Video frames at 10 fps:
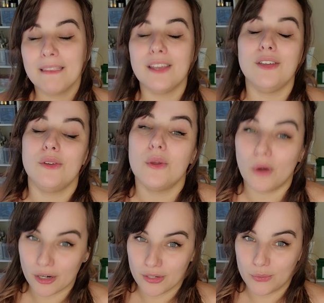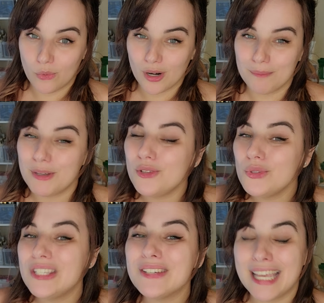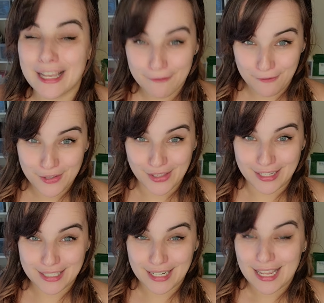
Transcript: You know the water is warm, but you still can't feel it.